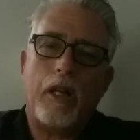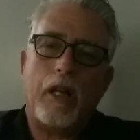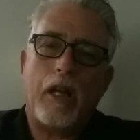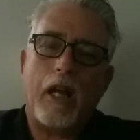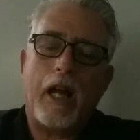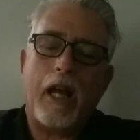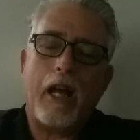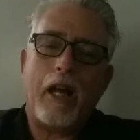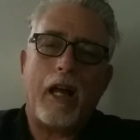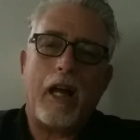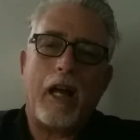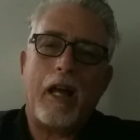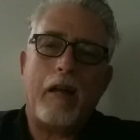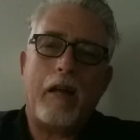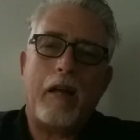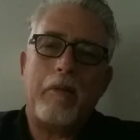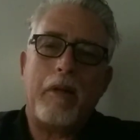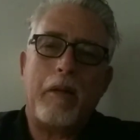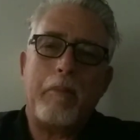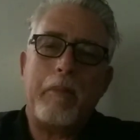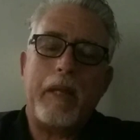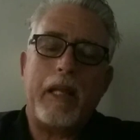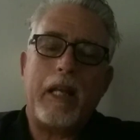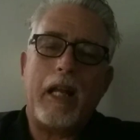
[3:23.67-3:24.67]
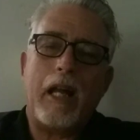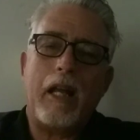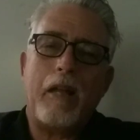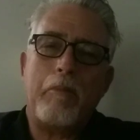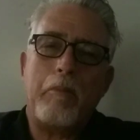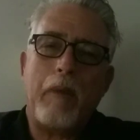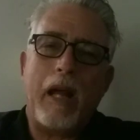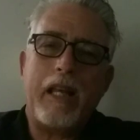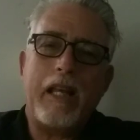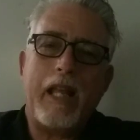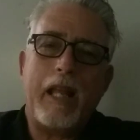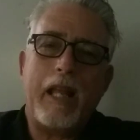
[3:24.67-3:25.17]
my
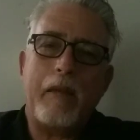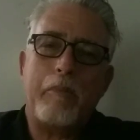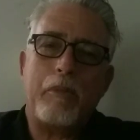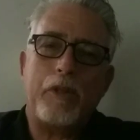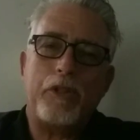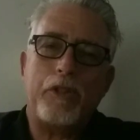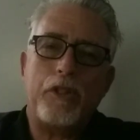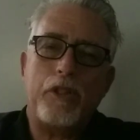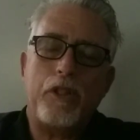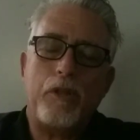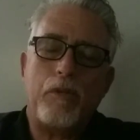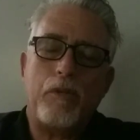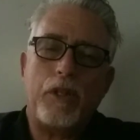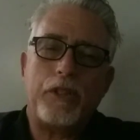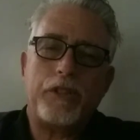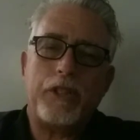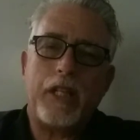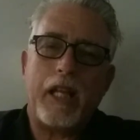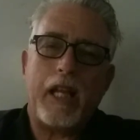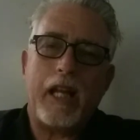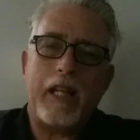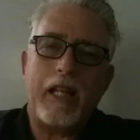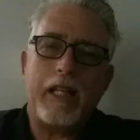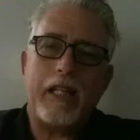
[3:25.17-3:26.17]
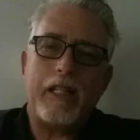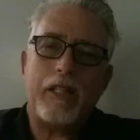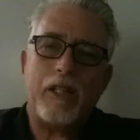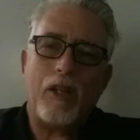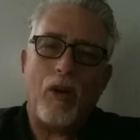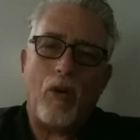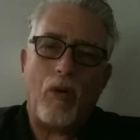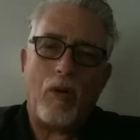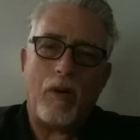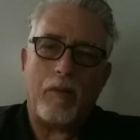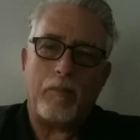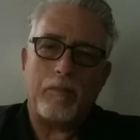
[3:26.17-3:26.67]
neighbors in USA, I didn't know them.